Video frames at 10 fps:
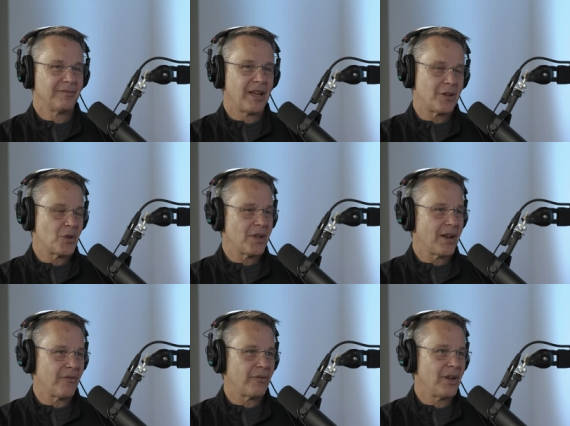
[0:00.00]
like you
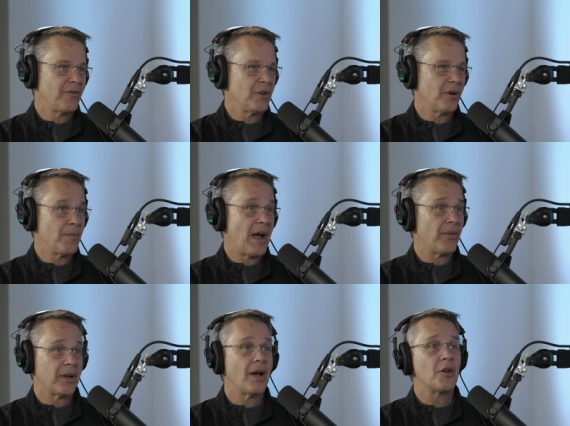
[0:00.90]
said, if if you're
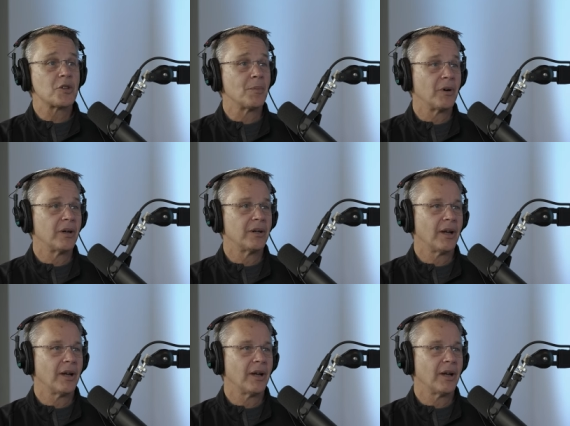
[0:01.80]
about the customer,